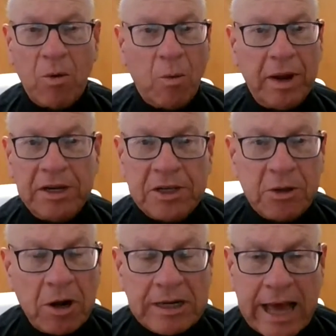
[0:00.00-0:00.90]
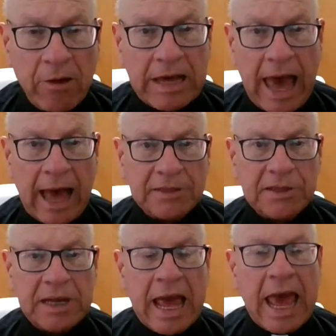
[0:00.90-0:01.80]
We too are
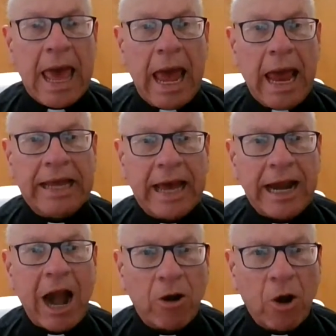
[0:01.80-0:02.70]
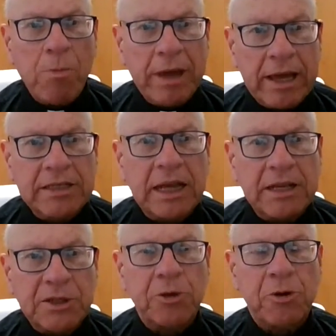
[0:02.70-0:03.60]
downcast, and yet our hope is that
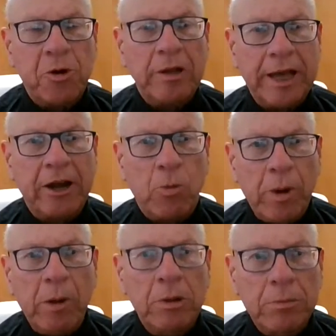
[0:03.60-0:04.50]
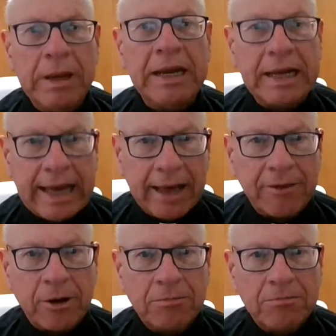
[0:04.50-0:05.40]
sooner or later we will be
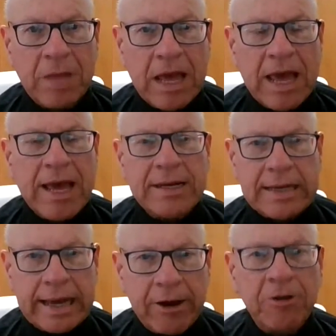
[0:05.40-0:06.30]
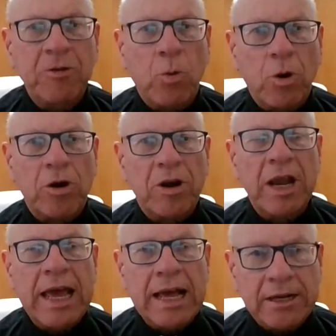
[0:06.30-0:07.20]
together to hear the word,
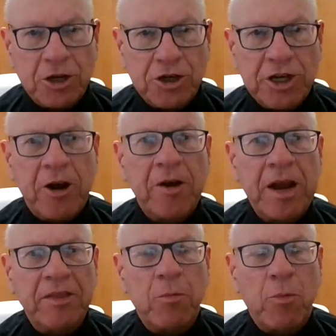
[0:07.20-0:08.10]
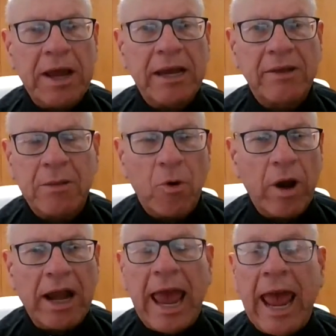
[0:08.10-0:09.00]
to share it in the breaking of the
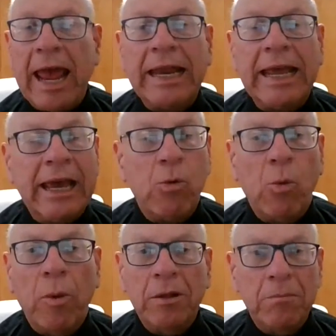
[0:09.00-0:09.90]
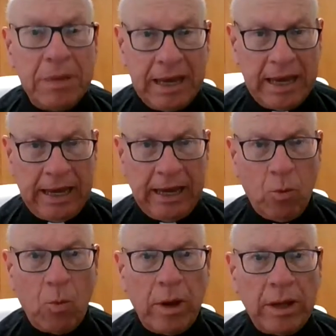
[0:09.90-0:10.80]
bread, and it will be,
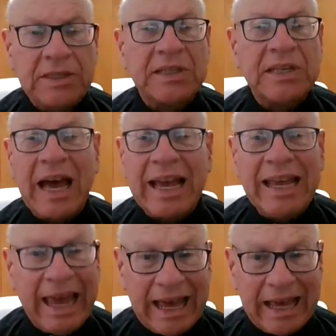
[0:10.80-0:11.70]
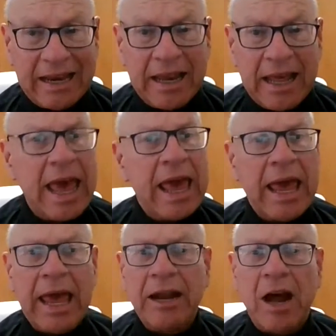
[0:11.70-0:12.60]
once again,
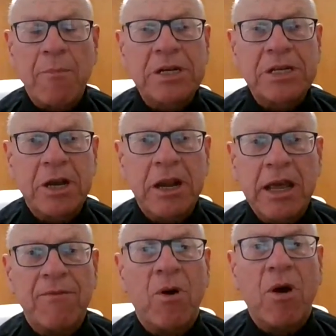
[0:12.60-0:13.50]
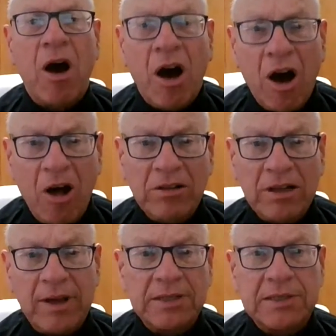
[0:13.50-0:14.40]
an opportunity for all of
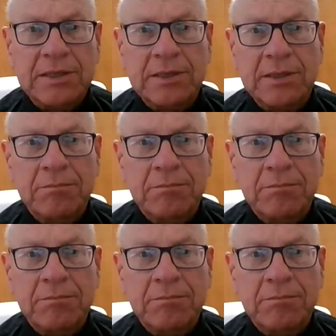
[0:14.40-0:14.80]
us